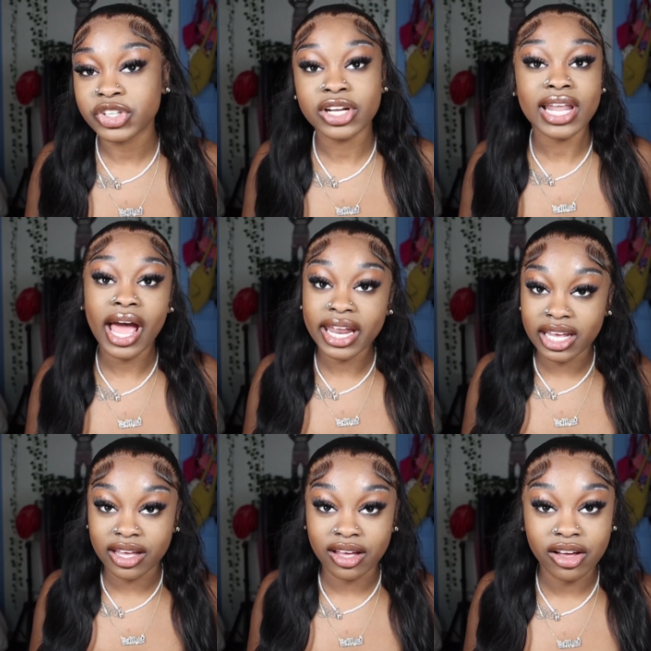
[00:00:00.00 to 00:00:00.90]
your
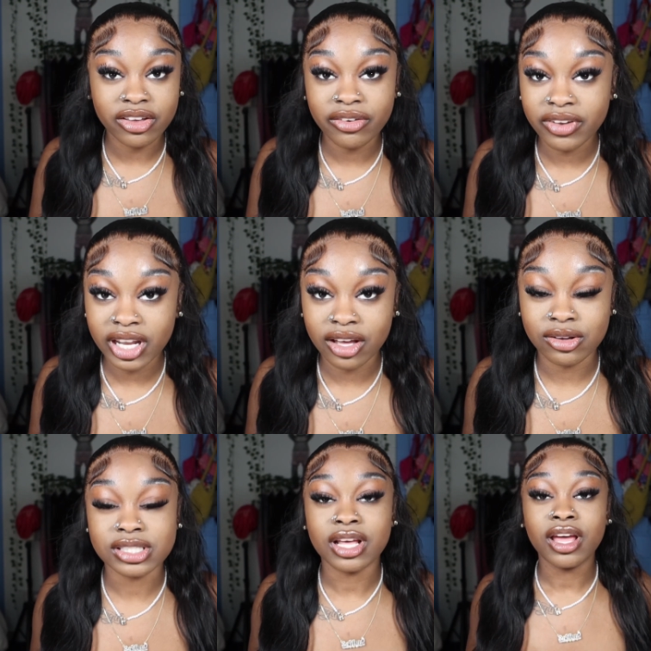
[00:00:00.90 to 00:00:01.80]
lighting or your
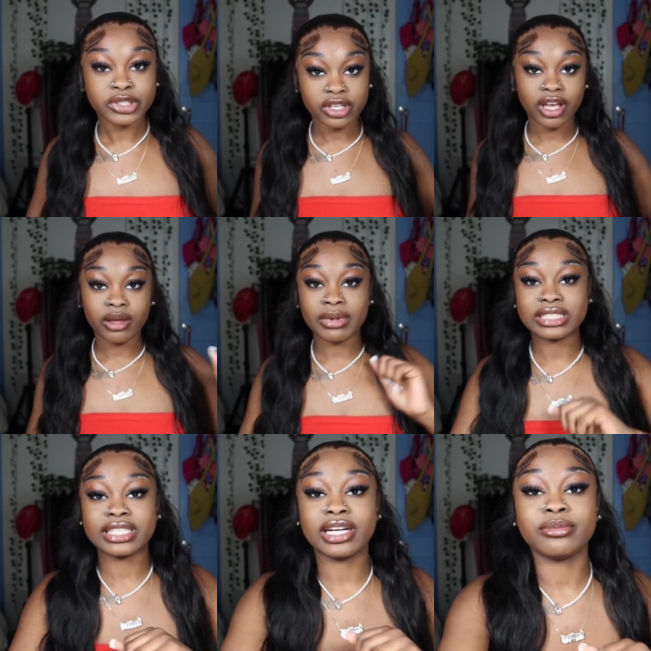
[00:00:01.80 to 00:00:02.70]
videos let me show y'all my
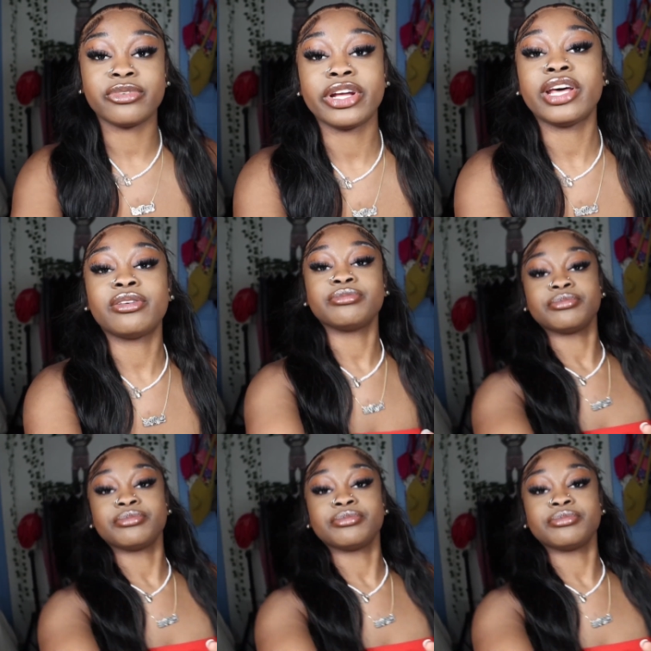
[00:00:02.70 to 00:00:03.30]
setup right now